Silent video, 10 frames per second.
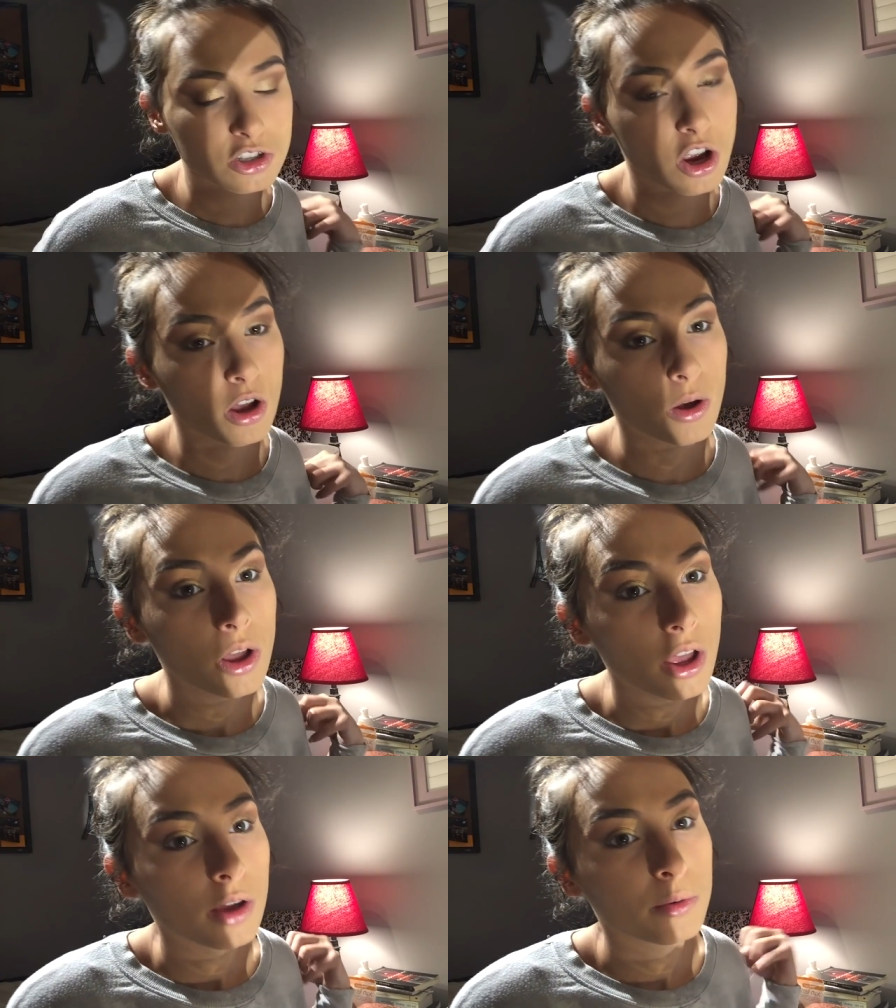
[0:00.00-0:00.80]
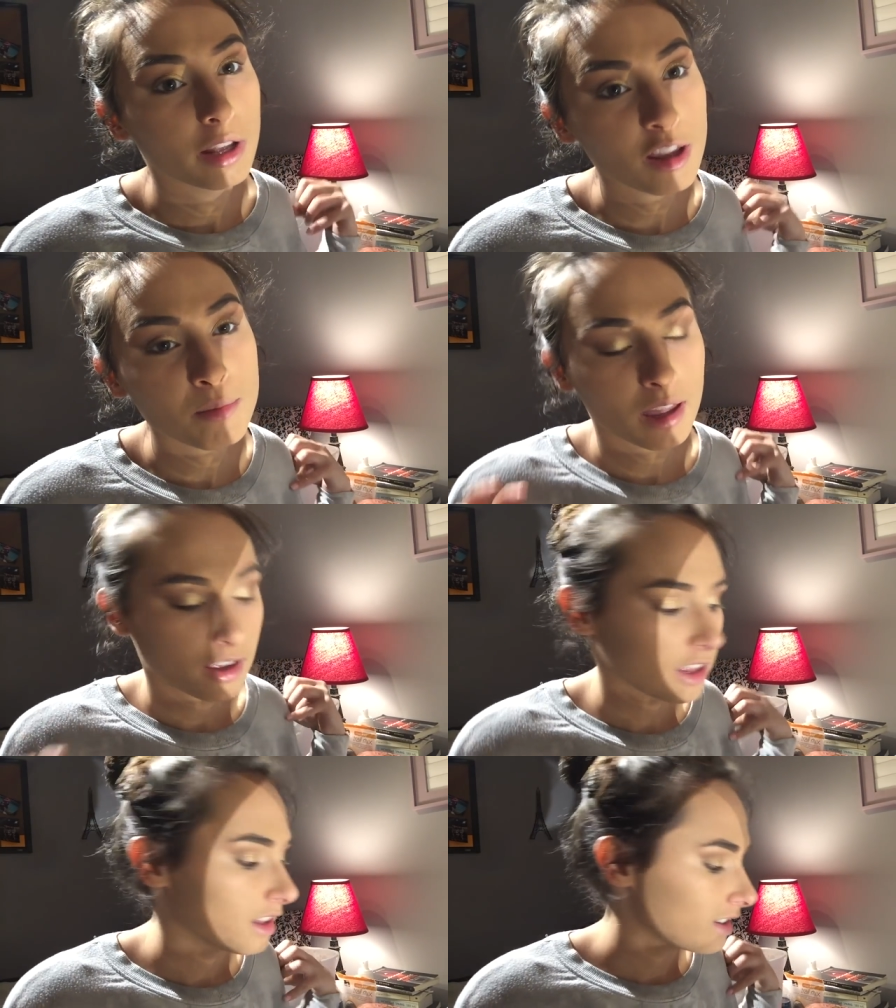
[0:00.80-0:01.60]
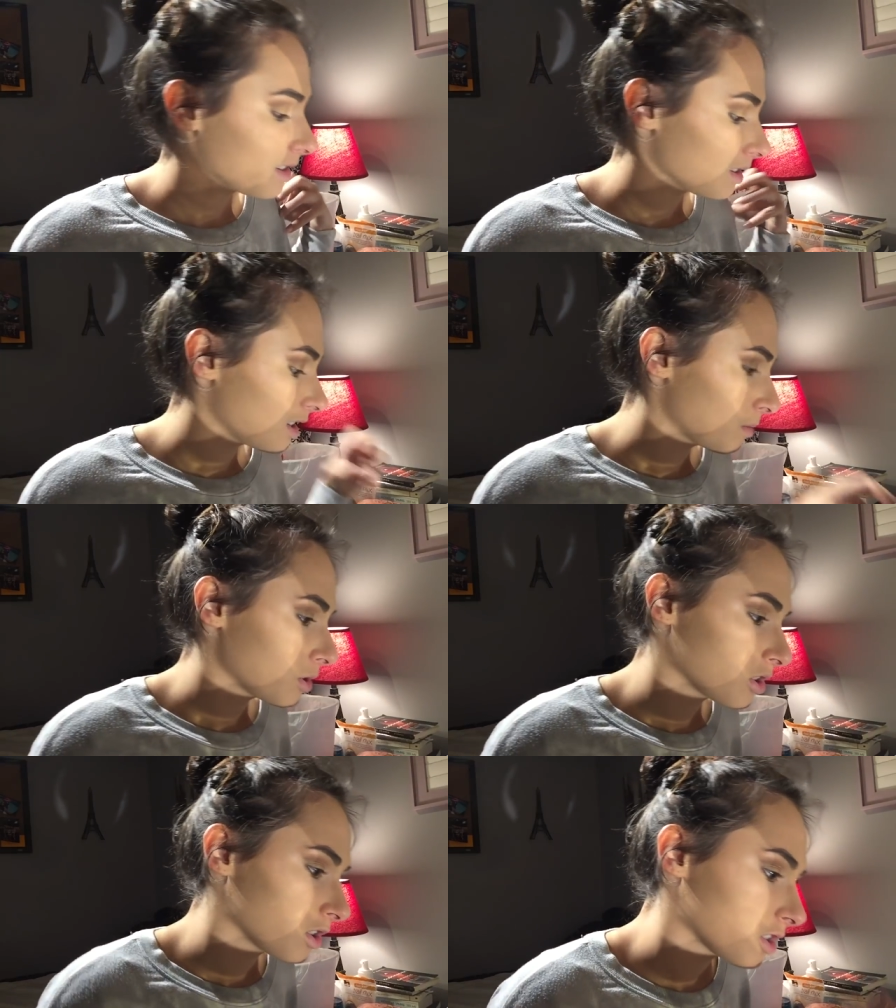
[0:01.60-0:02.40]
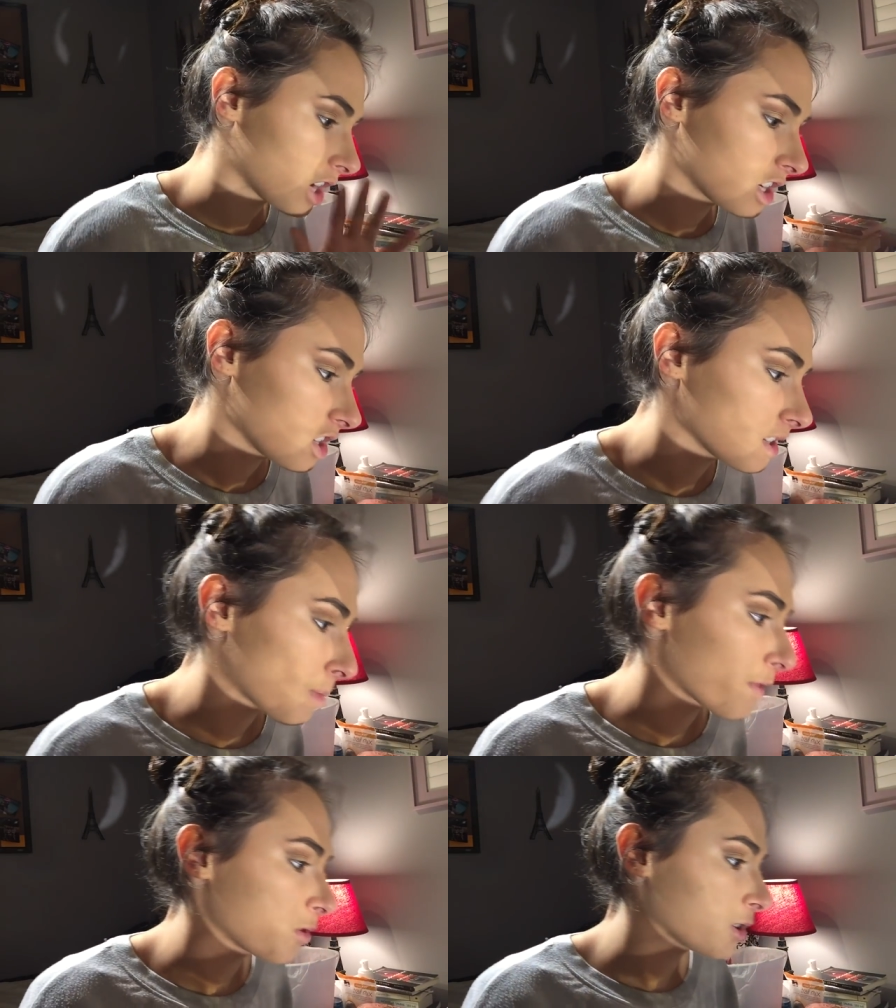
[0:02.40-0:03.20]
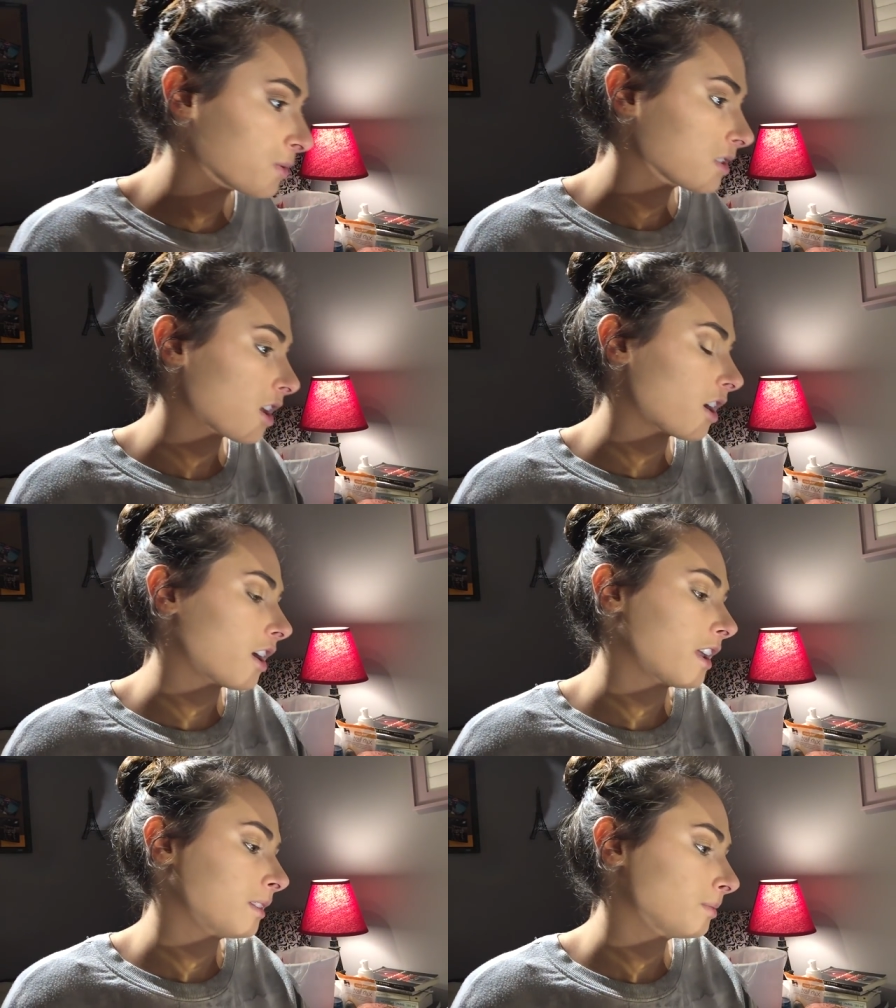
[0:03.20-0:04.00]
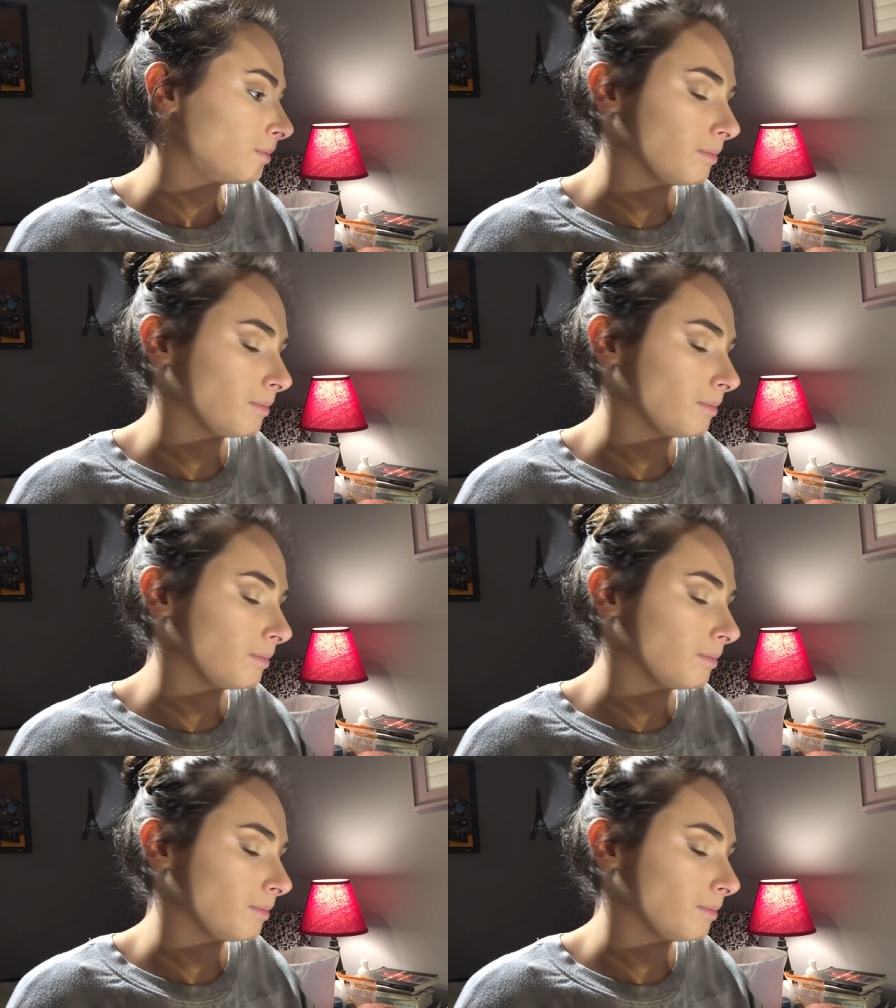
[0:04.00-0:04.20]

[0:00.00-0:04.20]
Y'all, when I got back and this temperature changes, my voice was gone.